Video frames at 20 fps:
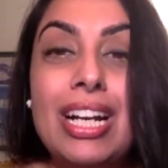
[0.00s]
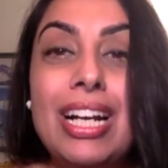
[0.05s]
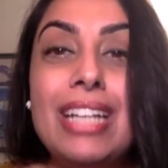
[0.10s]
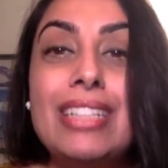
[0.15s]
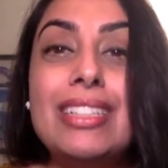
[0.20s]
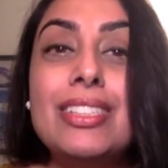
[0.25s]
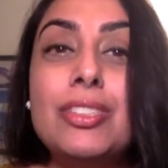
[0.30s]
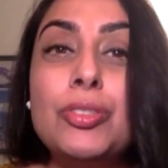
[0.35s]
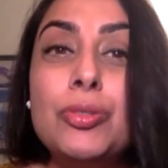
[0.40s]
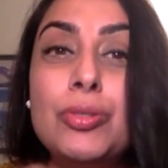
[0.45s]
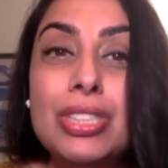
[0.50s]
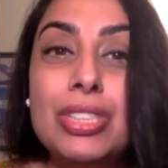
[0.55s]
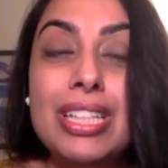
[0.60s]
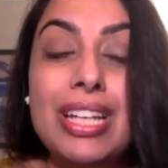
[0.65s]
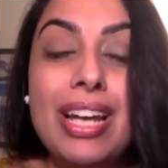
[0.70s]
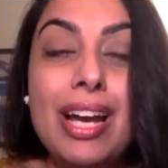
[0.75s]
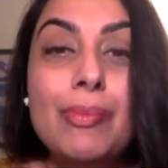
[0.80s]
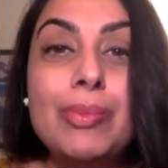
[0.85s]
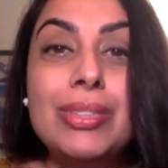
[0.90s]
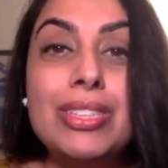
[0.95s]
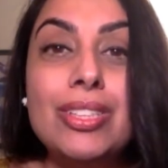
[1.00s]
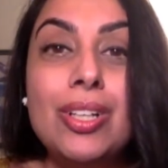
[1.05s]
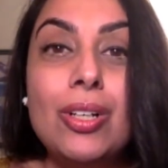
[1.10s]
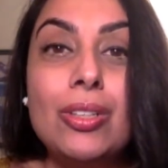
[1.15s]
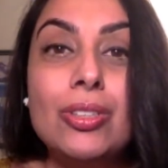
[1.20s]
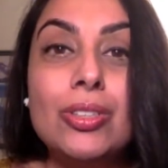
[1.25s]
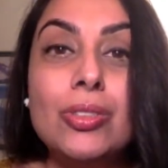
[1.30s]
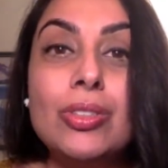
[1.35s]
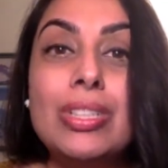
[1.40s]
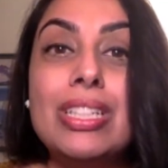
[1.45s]
And this really happens
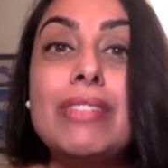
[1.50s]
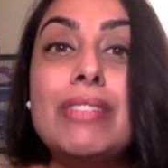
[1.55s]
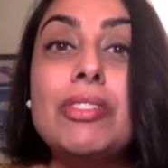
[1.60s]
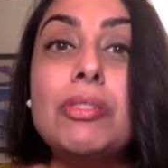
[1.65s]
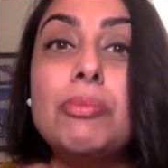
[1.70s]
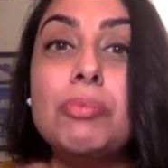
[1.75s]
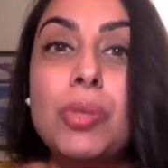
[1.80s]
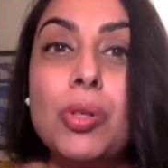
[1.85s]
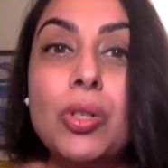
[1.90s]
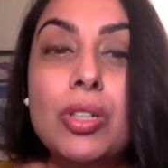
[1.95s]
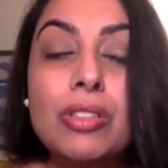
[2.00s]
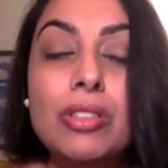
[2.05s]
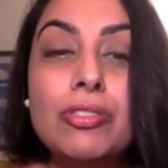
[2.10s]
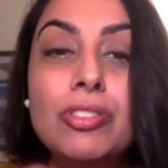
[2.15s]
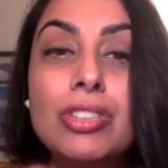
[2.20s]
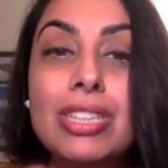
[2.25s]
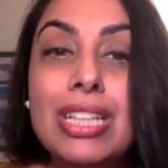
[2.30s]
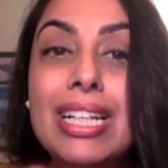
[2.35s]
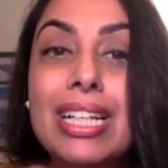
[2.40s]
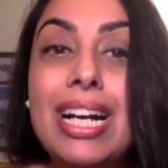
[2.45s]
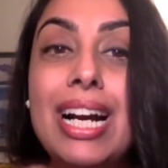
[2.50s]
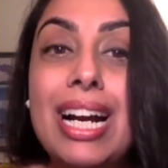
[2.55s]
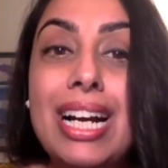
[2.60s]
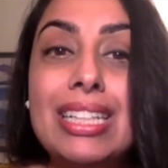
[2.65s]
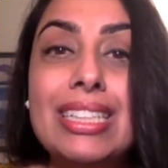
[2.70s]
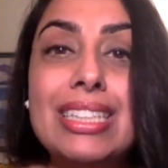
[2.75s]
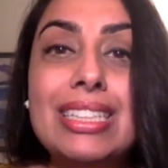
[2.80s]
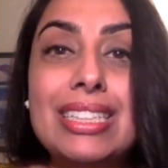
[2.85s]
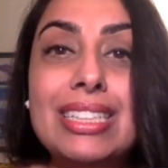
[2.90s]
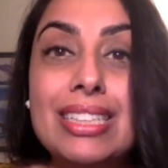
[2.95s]
also even more for like
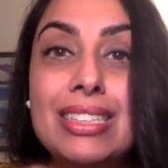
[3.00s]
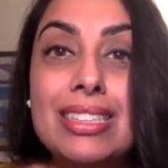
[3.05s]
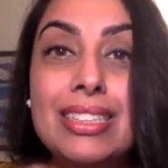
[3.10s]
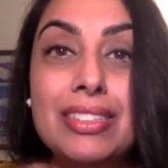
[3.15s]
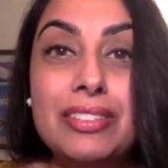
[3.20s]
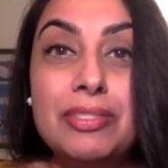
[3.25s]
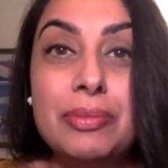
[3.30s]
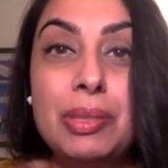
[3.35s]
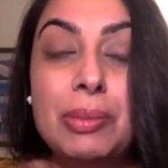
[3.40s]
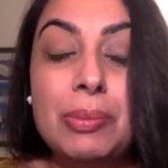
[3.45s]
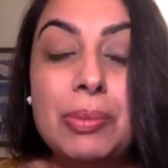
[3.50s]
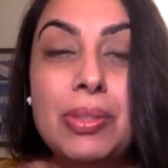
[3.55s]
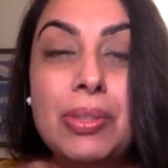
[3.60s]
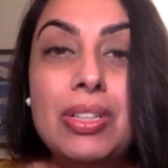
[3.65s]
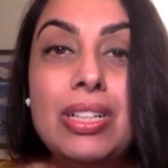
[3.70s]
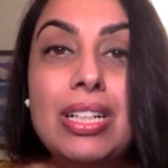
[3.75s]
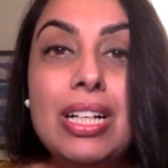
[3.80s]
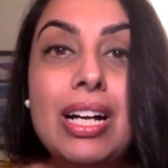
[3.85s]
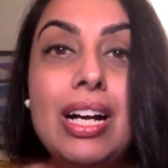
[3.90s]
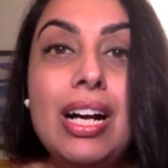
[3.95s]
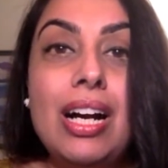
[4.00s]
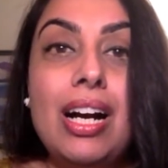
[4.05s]
highly sensitive people.